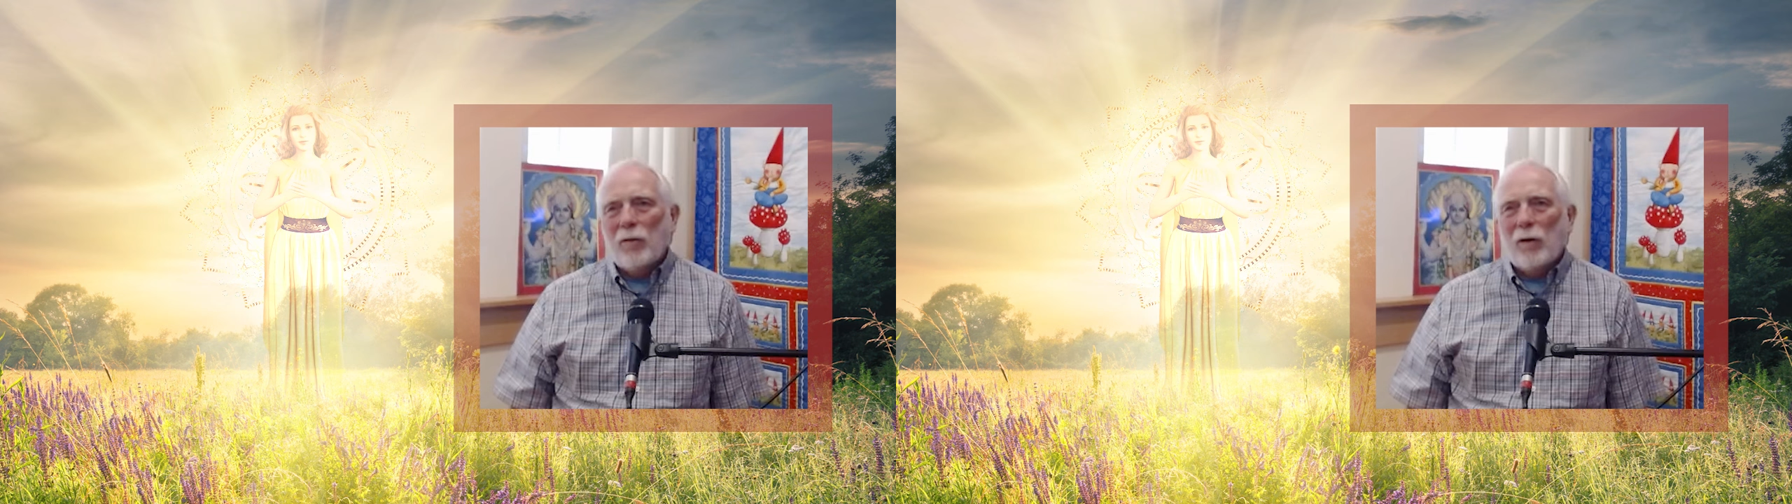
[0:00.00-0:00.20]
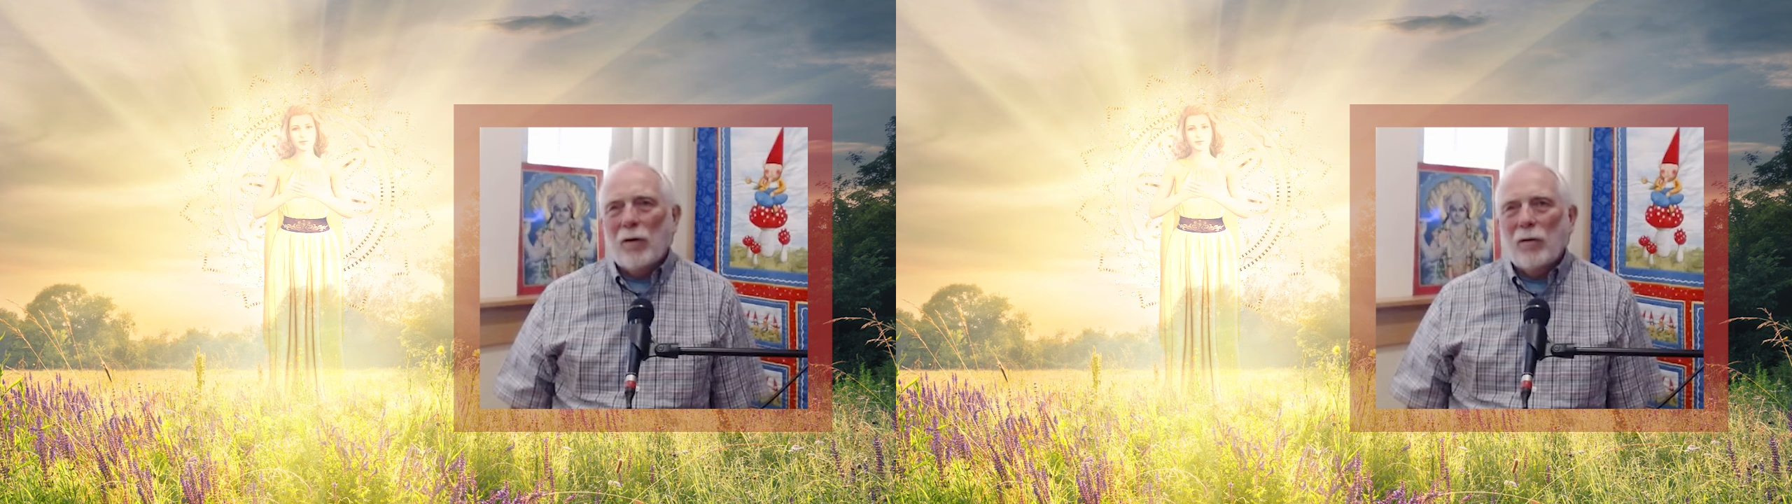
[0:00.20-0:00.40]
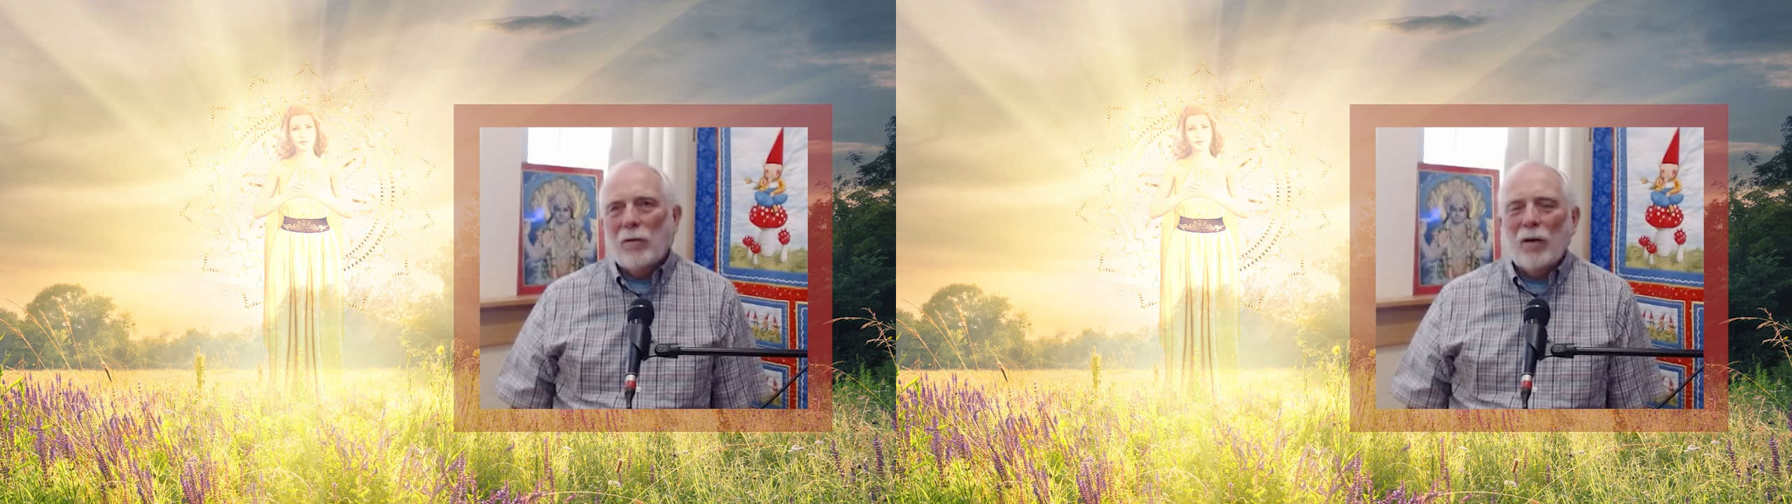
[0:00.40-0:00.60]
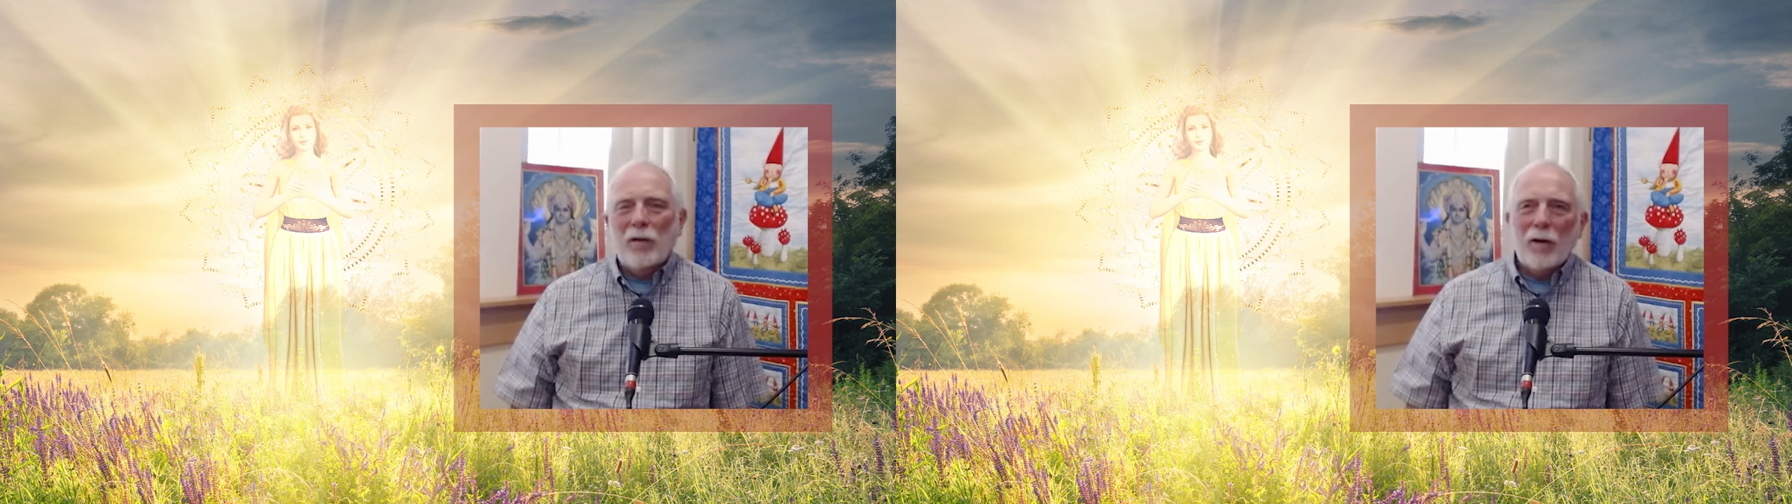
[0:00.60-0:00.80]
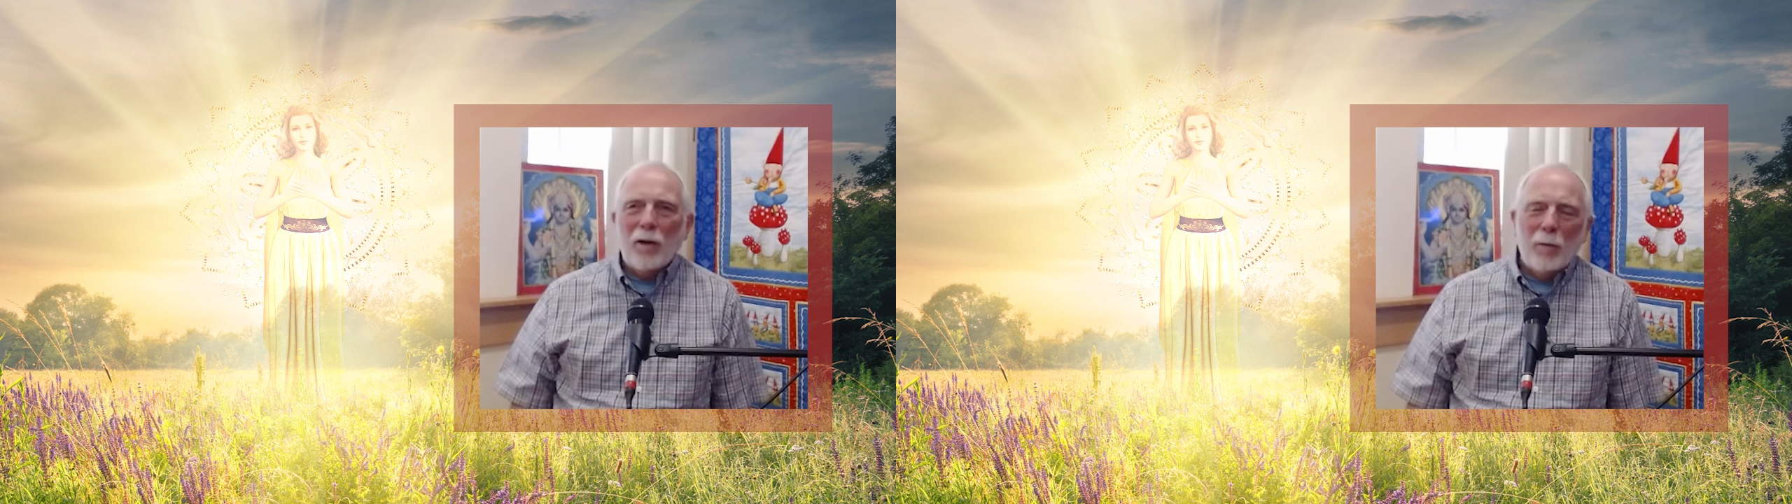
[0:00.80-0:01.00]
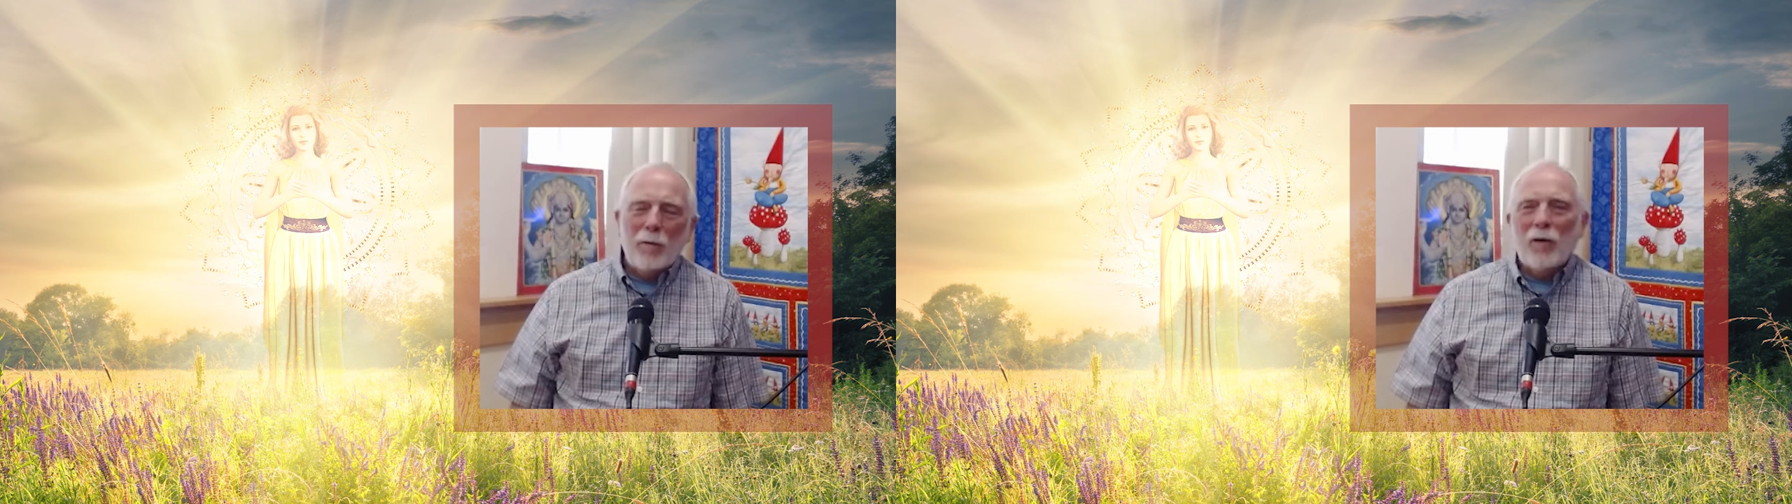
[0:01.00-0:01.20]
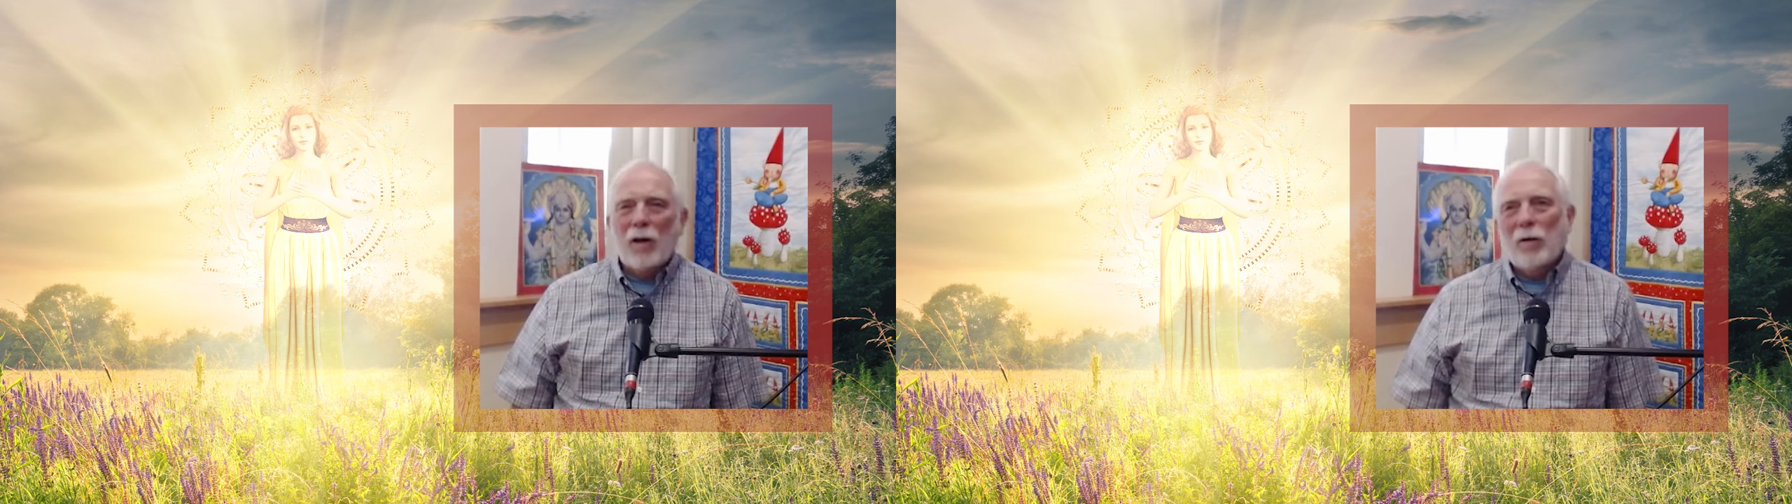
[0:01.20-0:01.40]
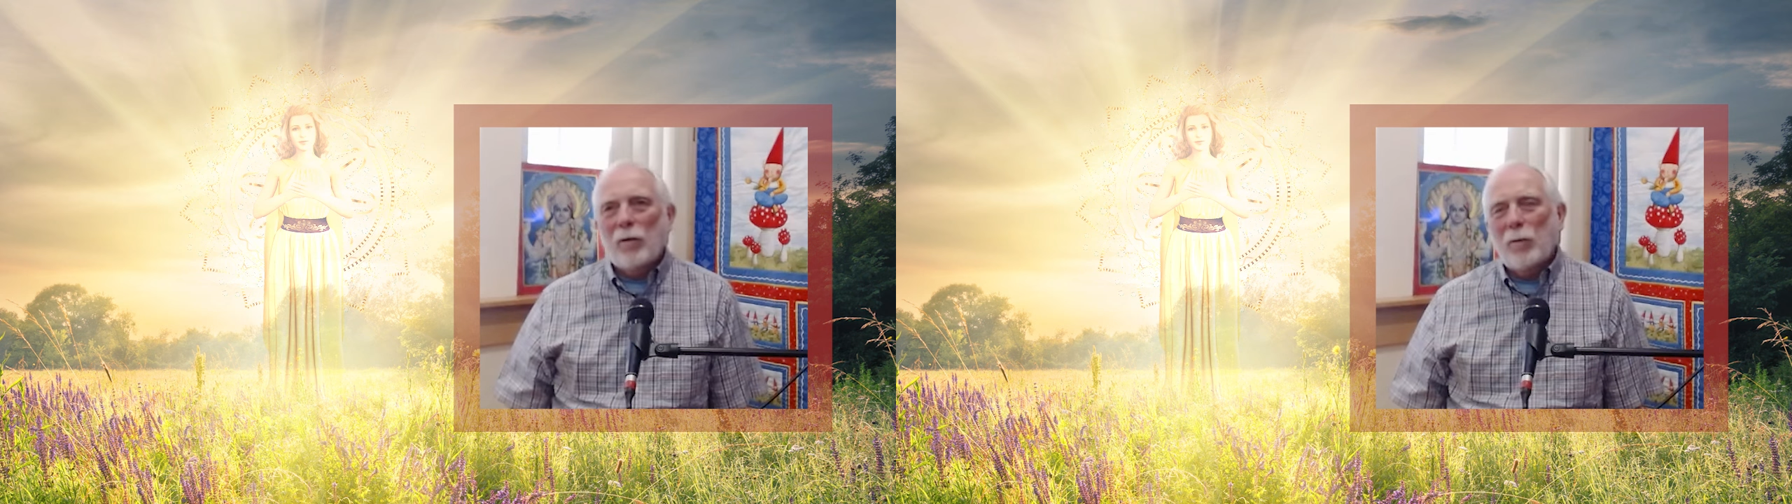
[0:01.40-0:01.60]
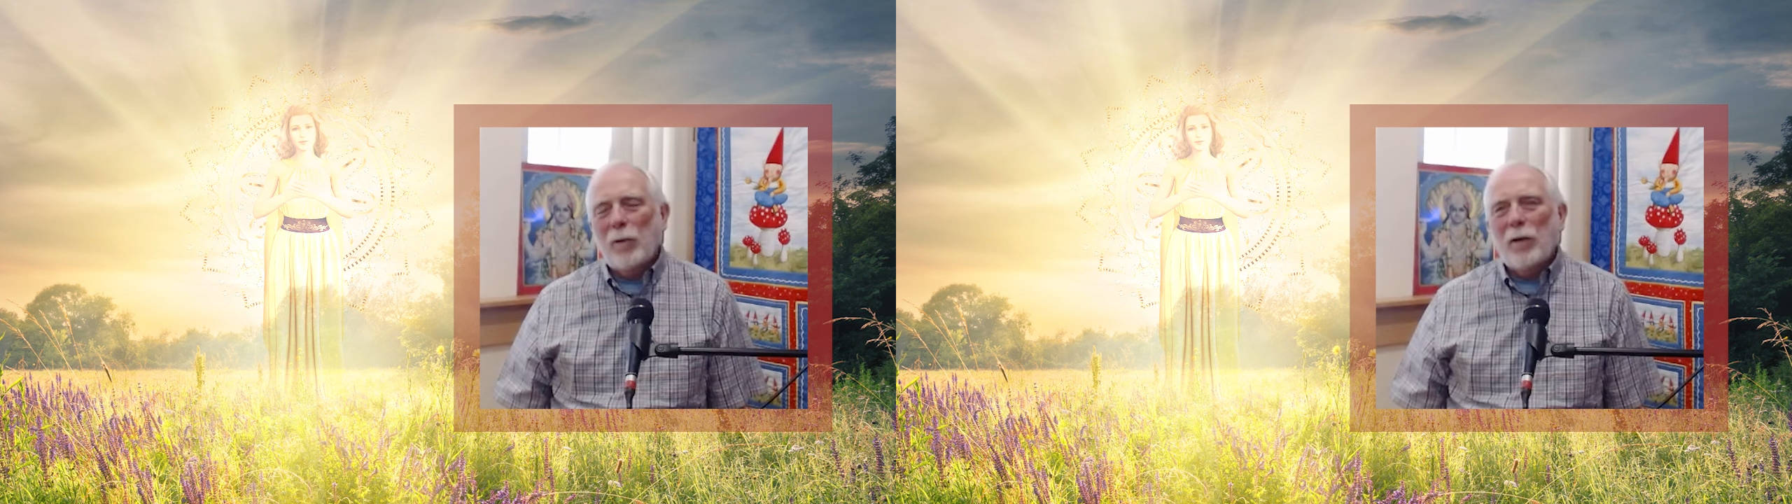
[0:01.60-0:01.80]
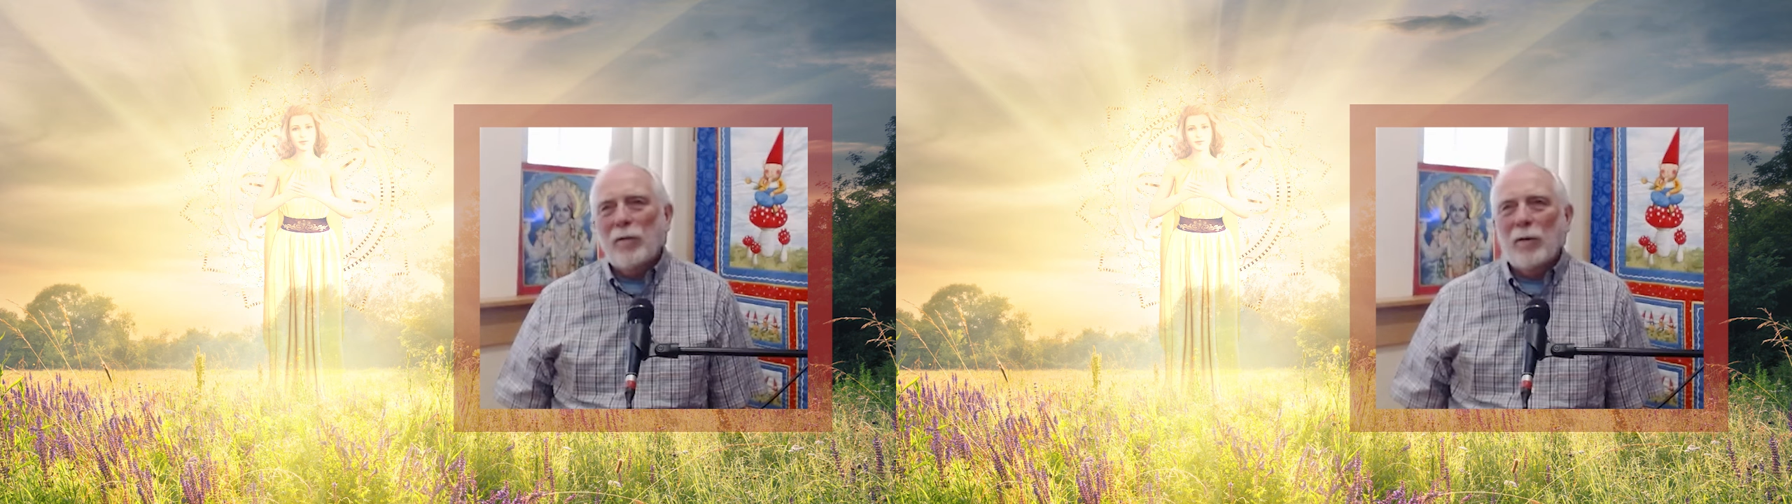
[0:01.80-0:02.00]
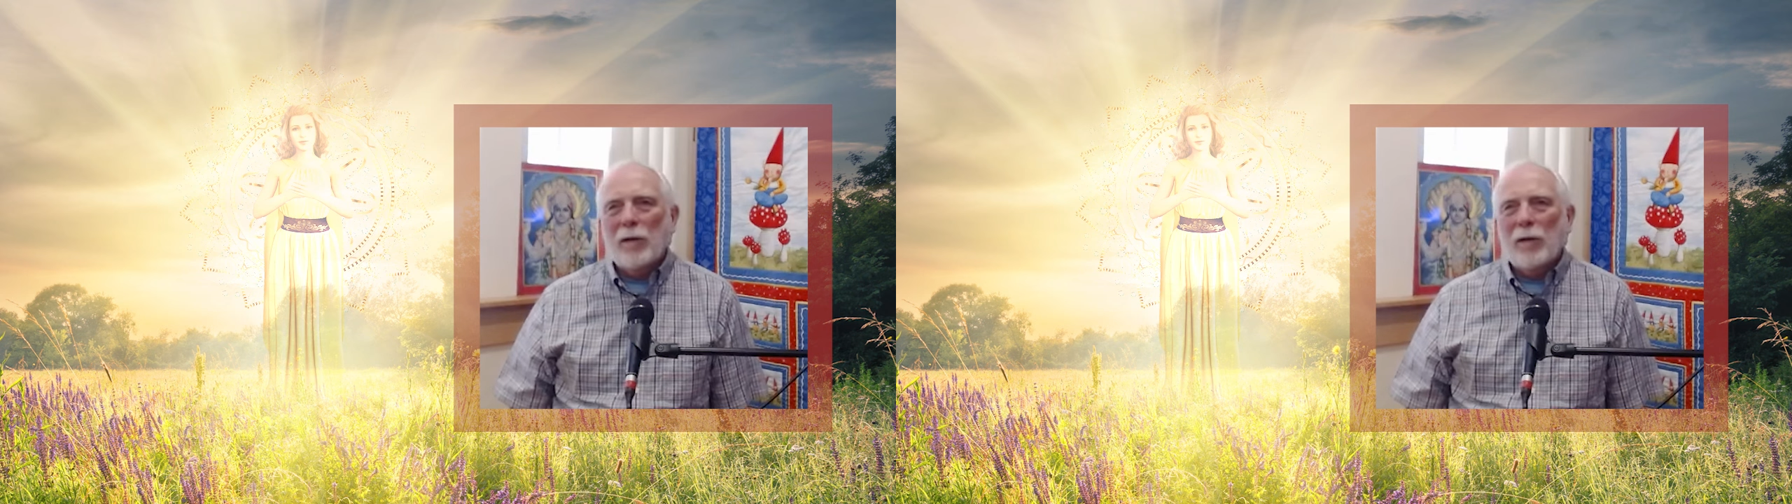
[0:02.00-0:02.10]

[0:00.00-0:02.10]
You know, take the garbage out or whatever.